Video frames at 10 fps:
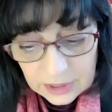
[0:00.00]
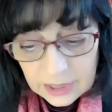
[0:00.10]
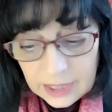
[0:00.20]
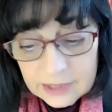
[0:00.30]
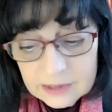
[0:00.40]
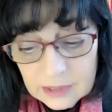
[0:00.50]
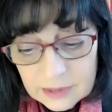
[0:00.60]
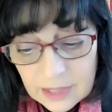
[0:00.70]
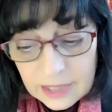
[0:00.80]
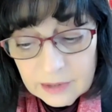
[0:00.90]
as
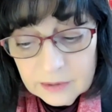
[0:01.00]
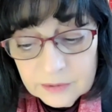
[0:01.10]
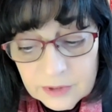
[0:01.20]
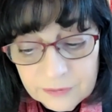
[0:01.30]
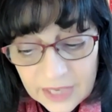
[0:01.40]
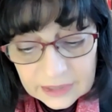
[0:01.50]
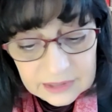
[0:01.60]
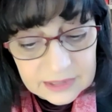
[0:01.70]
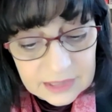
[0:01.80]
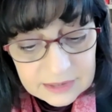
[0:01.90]
they reflect the
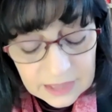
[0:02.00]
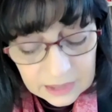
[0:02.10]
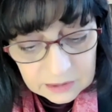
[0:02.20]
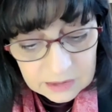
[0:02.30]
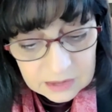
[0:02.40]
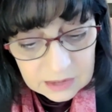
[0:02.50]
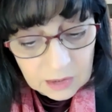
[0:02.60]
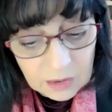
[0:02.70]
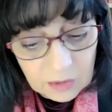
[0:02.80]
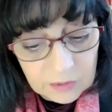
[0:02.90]
status
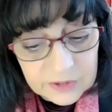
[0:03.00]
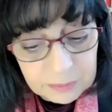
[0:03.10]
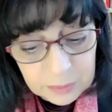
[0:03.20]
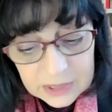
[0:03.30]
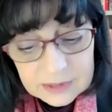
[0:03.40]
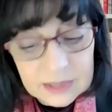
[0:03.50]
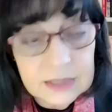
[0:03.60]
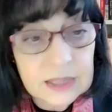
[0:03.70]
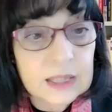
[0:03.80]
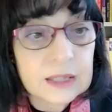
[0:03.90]
of the person
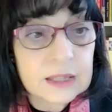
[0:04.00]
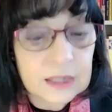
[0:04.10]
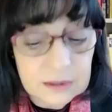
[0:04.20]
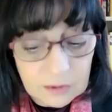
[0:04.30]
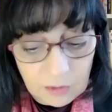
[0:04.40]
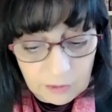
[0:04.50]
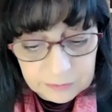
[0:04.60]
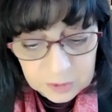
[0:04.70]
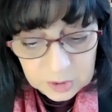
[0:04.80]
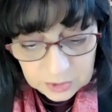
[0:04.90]
in need of
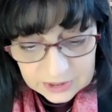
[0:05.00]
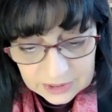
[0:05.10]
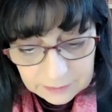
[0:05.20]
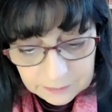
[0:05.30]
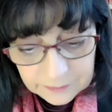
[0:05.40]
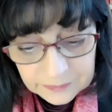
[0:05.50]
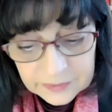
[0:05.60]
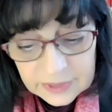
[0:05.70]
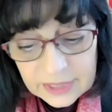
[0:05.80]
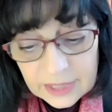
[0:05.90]
purity.
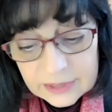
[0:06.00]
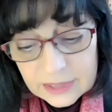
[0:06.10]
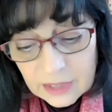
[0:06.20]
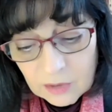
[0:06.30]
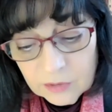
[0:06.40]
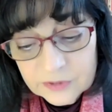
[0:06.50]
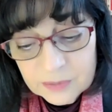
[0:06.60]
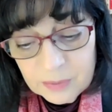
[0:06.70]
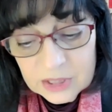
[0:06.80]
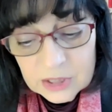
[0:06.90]
The idea of special